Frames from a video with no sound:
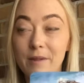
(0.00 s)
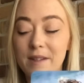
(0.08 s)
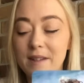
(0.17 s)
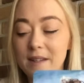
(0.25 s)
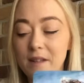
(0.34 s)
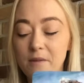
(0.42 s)

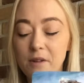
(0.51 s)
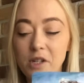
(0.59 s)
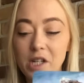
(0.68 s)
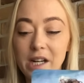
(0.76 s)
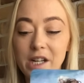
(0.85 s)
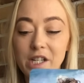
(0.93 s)
This is in the
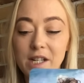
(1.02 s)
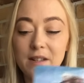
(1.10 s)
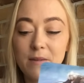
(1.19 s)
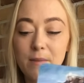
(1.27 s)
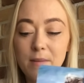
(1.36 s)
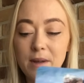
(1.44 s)
future energy,
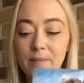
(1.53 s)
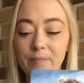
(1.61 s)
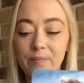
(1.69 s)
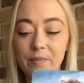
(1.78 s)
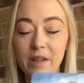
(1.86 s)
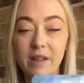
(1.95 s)
so maybe,
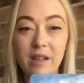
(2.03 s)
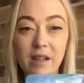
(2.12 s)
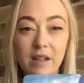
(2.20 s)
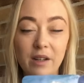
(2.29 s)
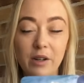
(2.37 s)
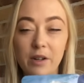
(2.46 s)

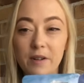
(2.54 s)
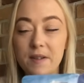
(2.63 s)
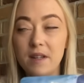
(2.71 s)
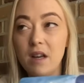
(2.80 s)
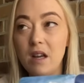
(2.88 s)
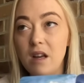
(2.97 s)
who knows.
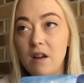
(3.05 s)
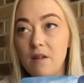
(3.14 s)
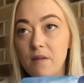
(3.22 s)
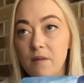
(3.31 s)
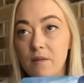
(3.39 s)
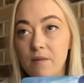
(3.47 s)

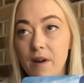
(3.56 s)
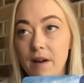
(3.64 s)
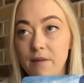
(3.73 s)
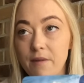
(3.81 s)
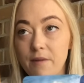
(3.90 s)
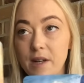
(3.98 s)

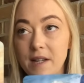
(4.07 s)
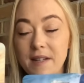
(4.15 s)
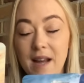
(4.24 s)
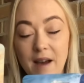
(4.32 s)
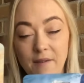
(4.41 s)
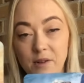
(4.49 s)
Five of, it doesn't
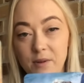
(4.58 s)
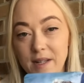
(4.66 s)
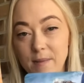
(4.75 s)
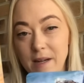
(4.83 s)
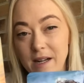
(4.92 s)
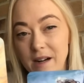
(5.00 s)
have to
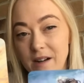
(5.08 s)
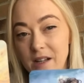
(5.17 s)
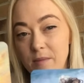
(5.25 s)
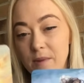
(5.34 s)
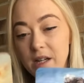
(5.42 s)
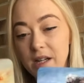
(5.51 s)
always be an
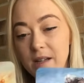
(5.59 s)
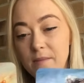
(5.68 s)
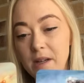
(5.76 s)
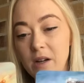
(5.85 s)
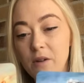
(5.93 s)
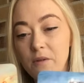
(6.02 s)
argument. It can
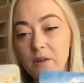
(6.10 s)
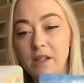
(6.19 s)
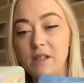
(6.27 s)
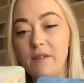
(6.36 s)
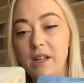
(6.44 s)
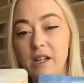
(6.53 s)
be
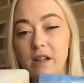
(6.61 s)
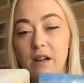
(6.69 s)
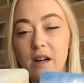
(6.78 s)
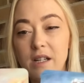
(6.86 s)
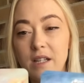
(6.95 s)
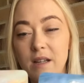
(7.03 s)
conflict of any
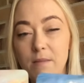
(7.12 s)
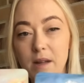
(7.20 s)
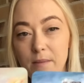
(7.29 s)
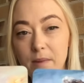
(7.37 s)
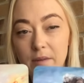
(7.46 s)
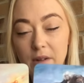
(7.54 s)
kind. It can be
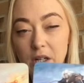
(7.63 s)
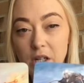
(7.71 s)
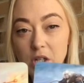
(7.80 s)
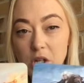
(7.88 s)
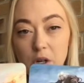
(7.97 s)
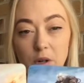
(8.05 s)
a bit of an
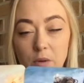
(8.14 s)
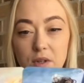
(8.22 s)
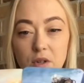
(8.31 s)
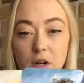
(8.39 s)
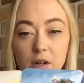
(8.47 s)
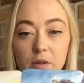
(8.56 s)
internal
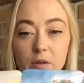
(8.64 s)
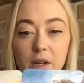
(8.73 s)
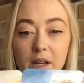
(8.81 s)
struggle.